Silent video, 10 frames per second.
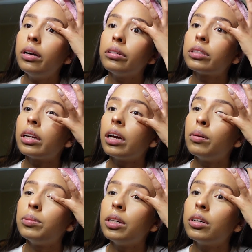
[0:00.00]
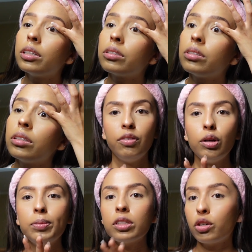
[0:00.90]
else can I update you guys on? I
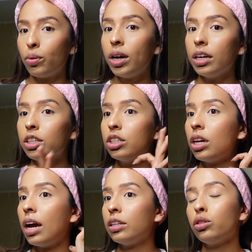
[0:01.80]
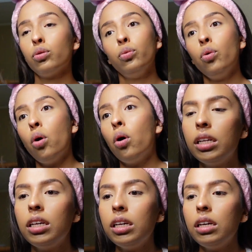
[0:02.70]
developed a crush at school. Did
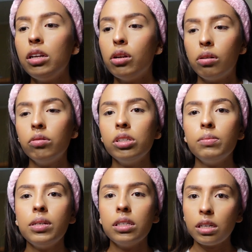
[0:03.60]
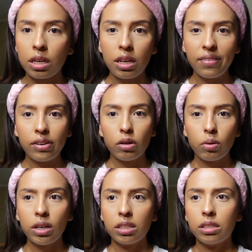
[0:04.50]
he notice me? Did he even know
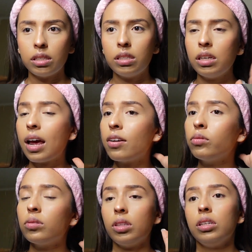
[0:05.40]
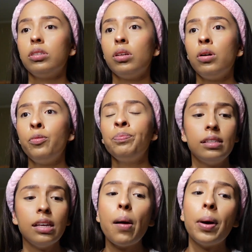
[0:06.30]
I existed? I don't think so. He
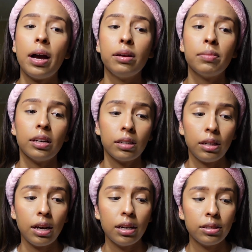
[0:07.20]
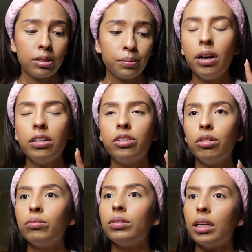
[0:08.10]
sat behind me in class. I
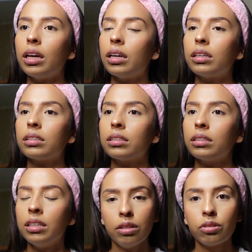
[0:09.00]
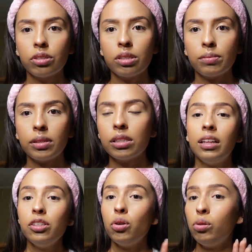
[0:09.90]
don't think he noticed me.
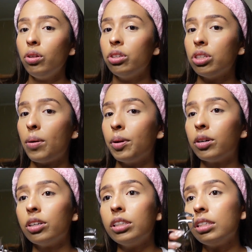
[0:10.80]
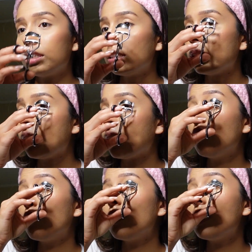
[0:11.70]
That's a whole other topic, girlies, because like,
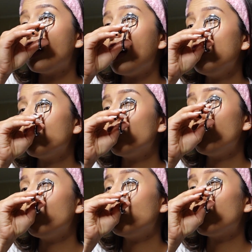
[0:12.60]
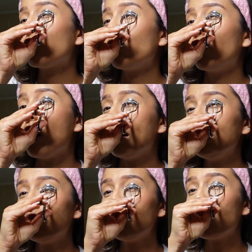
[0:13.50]
no, in high school and middle school, at
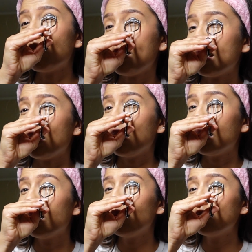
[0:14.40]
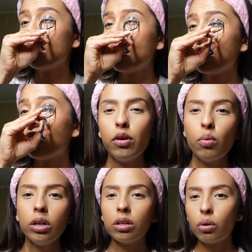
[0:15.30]
least for me, it was like if you
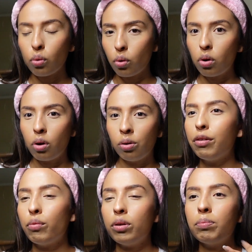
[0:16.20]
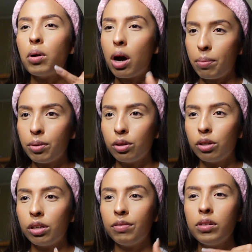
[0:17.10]
weren't cool, if you weren't popular,
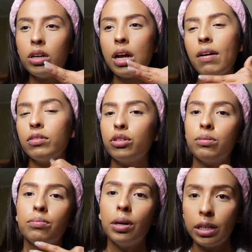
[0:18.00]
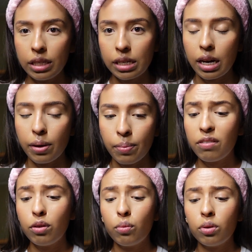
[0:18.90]
if you didn't have a certain body type,
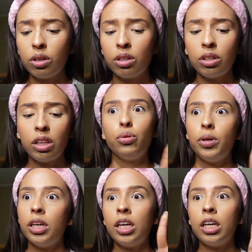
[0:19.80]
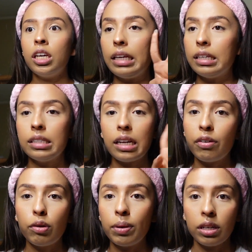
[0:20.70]
if you weren't like, doing things that
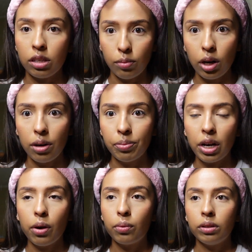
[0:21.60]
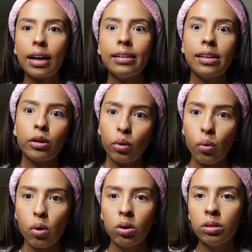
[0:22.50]
everybody and their mom thought were, like I said,
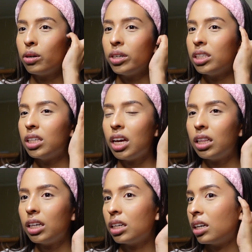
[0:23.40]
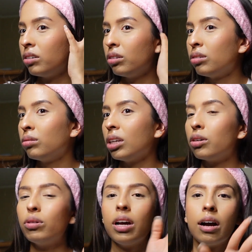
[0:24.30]
cool, how do I say, like, I don't know, like
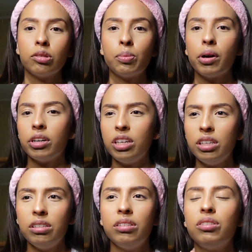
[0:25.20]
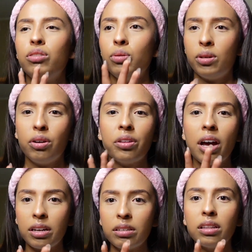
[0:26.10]
going to house parties, doing all
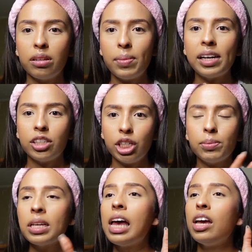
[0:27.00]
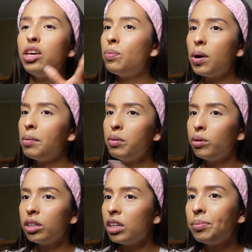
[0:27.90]
that in the bag of chips, you probably
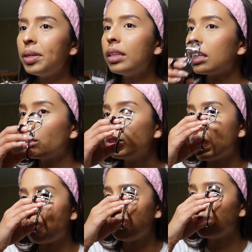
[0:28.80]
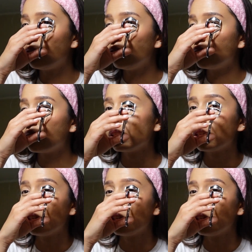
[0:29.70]
weren't gonna be like looked at by the cutest